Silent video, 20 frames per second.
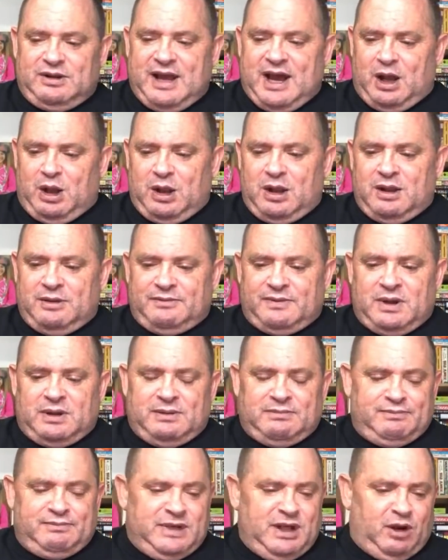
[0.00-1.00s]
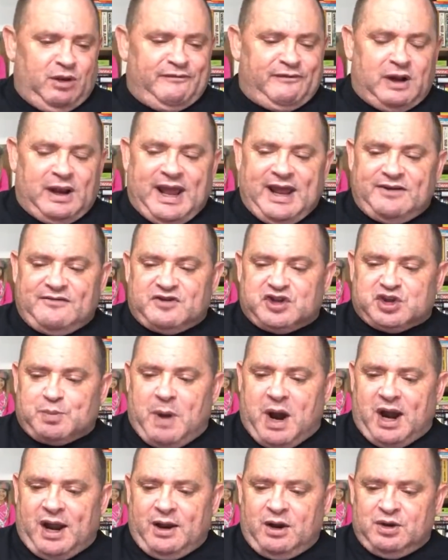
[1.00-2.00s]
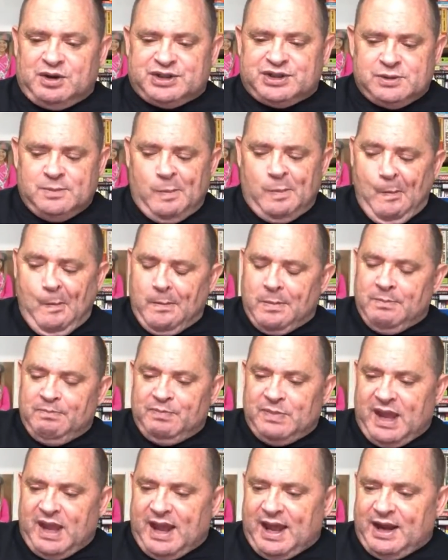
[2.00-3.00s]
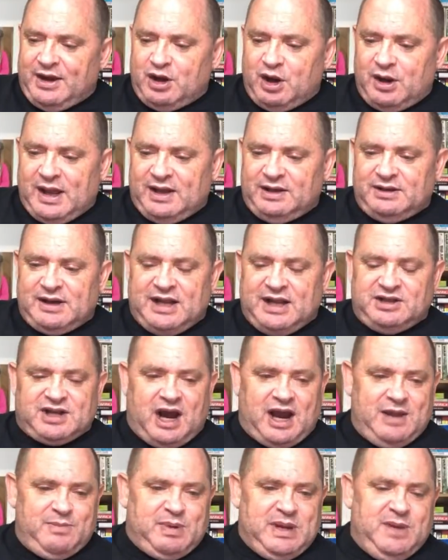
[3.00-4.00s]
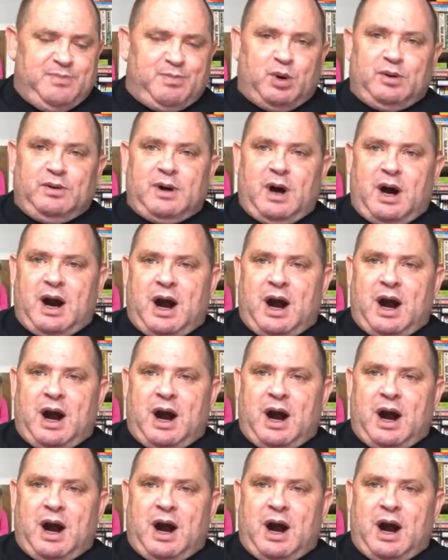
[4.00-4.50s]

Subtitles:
land of smiles and Thai people.